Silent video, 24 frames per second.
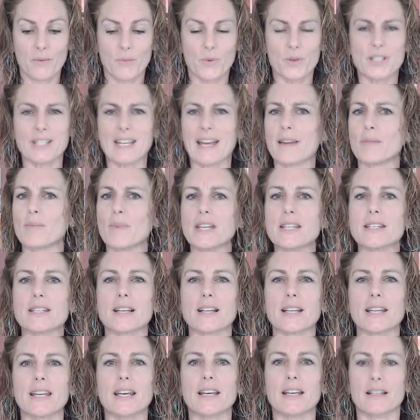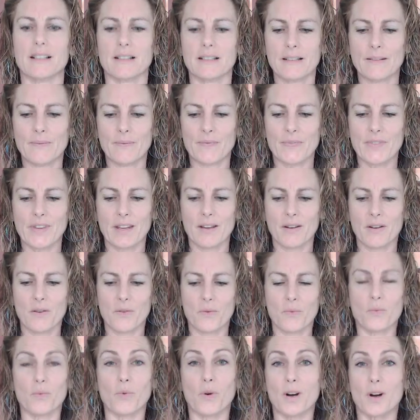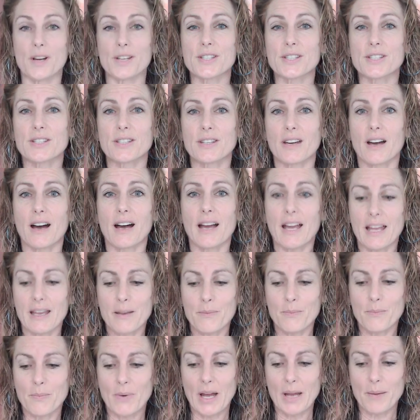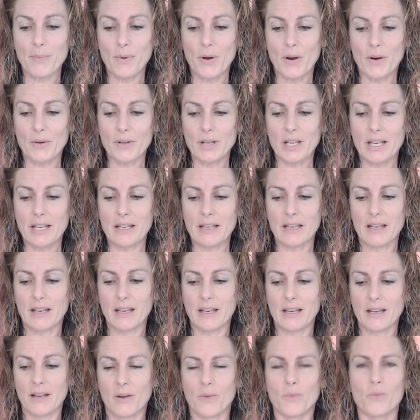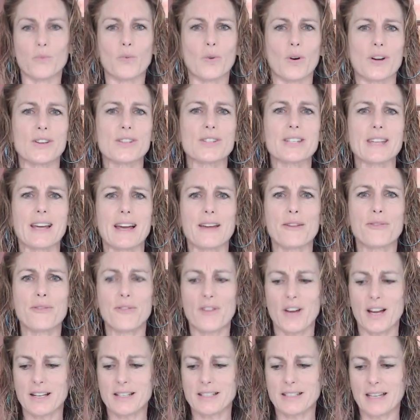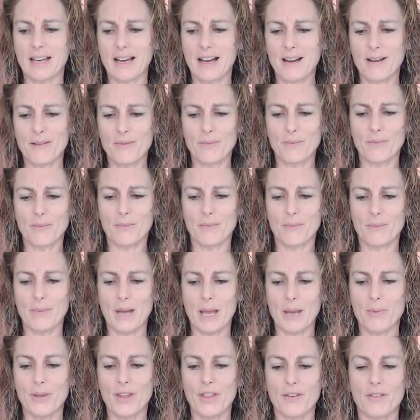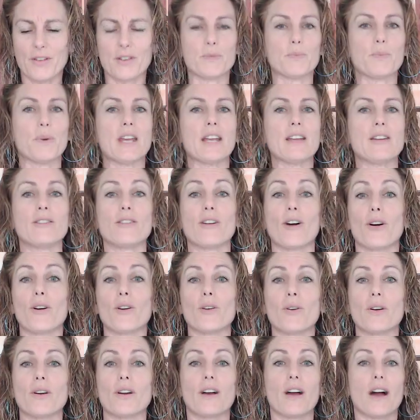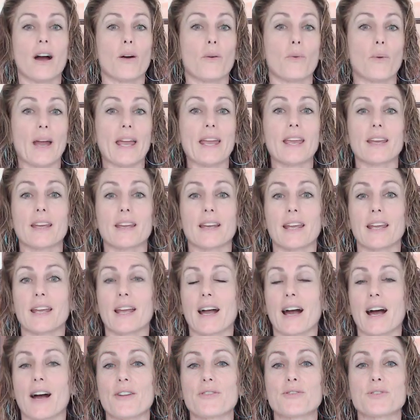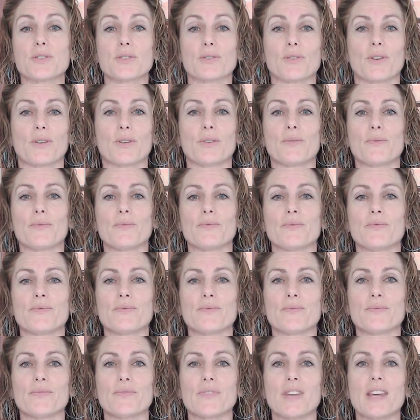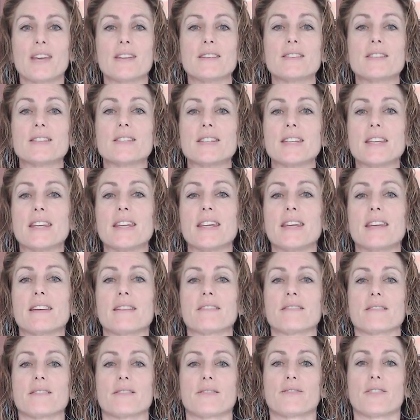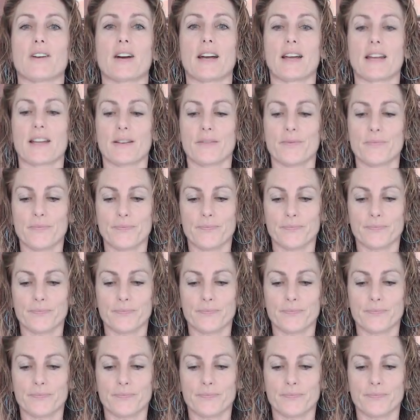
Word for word: Was I mentally ill? Was I bipolar? Was I fucked up? Maybe there had been no awakening after all. Terrifying.